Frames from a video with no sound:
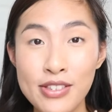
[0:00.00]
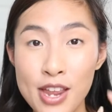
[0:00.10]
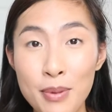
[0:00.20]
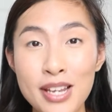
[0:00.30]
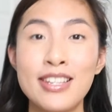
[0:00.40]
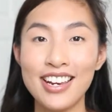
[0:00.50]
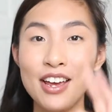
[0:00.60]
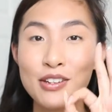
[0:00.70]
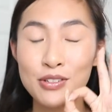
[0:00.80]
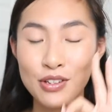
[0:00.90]
step by step. I
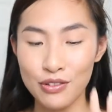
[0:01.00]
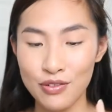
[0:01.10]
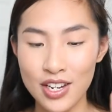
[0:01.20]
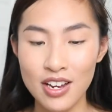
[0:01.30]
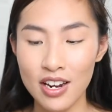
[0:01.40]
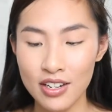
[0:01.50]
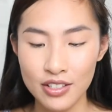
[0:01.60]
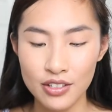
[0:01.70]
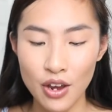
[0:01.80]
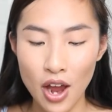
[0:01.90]
use 3 colors.
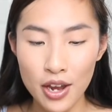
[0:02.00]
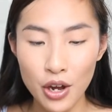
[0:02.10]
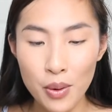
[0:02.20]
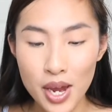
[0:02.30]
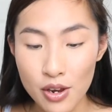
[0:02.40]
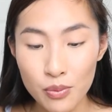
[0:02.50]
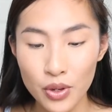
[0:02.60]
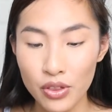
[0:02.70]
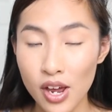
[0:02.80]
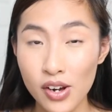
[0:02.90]
So I go in
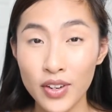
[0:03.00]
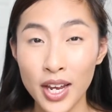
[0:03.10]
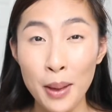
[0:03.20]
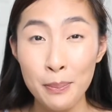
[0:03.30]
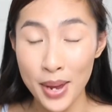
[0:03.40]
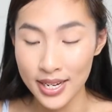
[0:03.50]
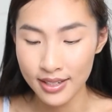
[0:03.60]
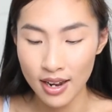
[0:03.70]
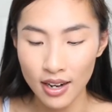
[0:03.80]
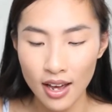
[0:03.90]
with kind of like a base
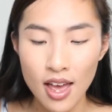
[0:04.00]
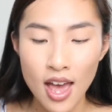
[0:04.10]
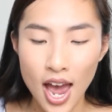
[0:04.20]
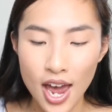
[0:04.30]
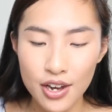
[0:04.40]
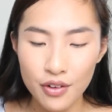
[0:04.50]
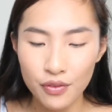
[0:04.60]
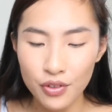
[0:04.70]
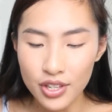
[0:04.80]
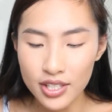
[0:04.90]
color, and
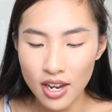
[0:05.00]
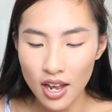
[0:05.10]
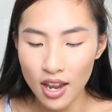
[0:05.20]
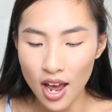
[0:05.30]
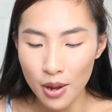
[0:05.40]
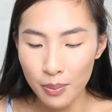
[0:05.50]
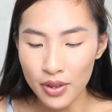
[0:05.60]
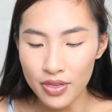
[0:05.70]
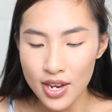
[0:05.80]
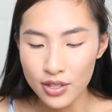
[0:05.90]
for this color I
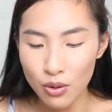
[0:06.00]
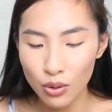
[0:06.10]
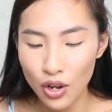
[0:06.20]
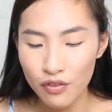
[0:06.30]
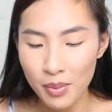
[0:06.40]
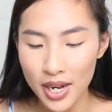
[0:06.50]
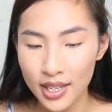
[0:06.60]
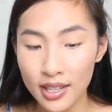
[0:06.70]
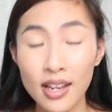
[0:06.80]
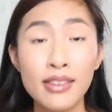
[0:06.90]
put this all over my
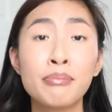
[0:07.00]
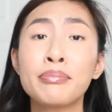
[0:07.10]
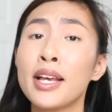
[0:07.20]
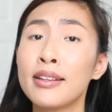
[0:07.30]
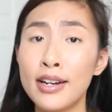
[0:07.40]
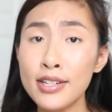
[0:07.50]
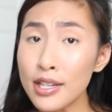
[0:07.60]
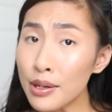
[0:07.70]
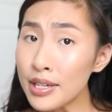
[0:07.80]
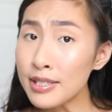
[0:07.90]
lid, and there's a
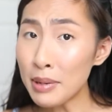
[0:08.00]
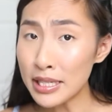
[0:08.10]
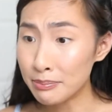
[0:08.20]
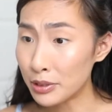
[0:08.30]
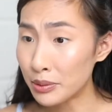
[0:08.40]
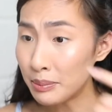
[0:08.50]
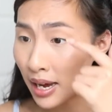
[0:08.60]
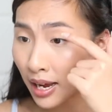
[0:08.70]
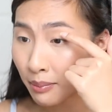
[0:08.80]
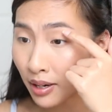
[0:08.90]
lot of space between
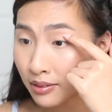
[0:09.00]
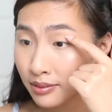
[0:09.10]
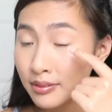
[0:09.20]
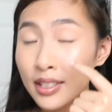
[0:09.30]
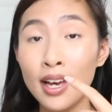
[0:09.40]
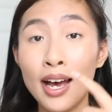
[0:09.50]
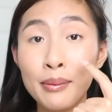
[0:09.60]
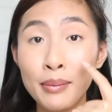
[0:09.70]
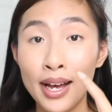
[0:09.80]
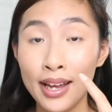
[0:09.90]
my eyebrow and
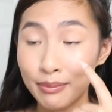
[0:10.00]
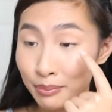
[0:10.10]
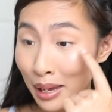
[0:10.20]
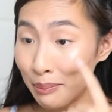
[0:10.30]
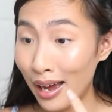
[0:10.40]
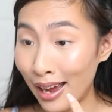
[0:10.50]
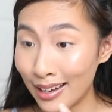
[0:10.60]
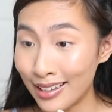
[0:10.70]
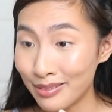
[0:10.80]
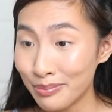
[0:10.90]
my
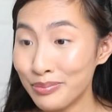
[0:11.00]
eyelid,